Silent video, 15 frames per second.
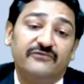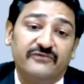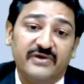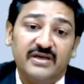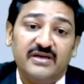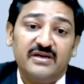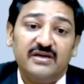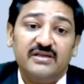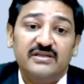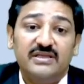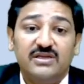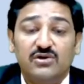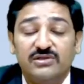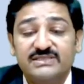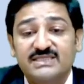where the
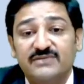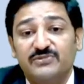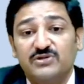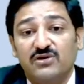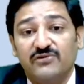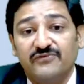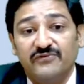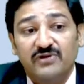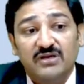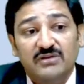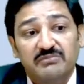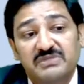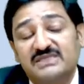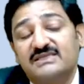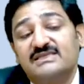concept of
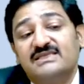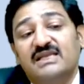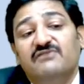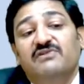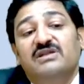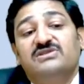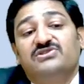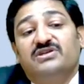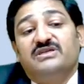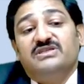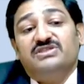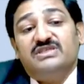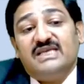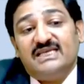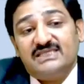business level
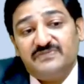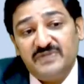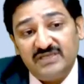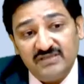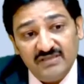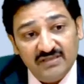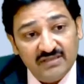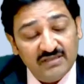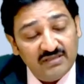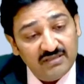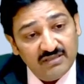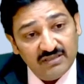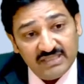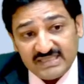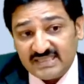strategy has been
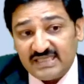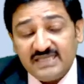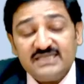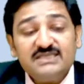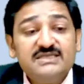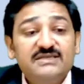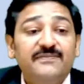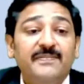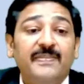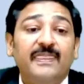discussed,